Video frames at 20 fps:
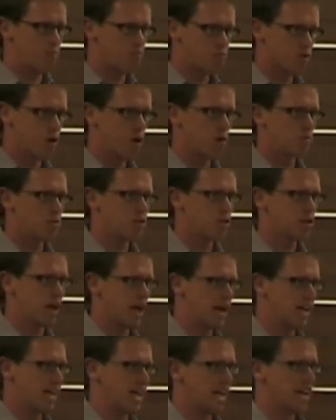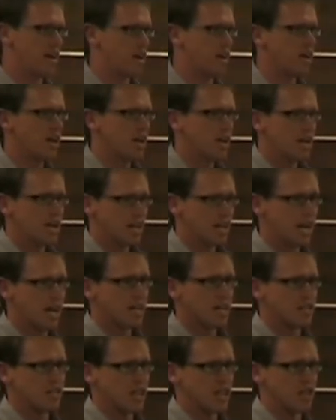props, and then
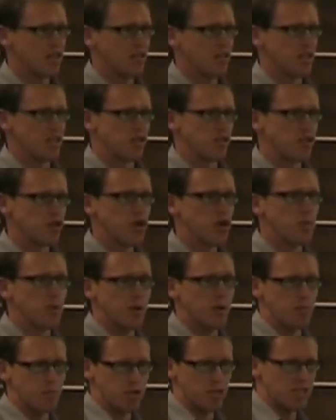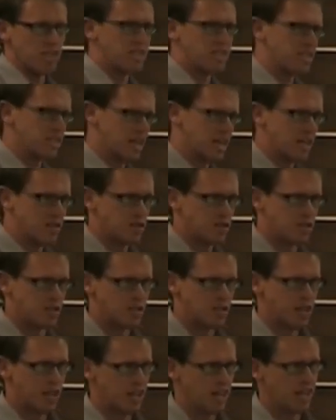getting together as a group and presenting that to
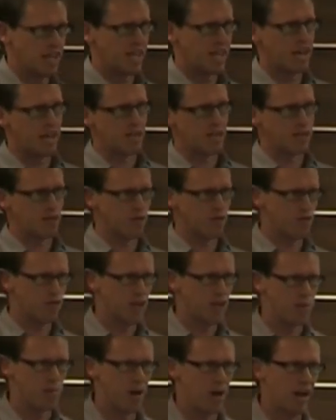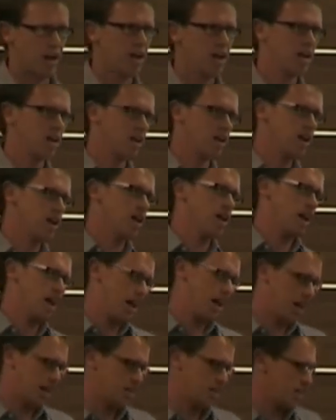each other and getting some feedback
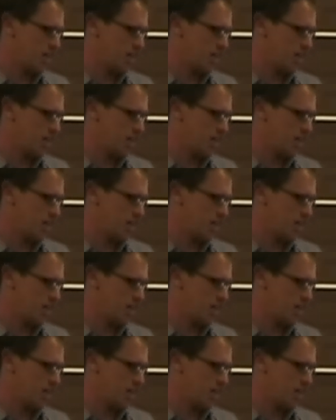and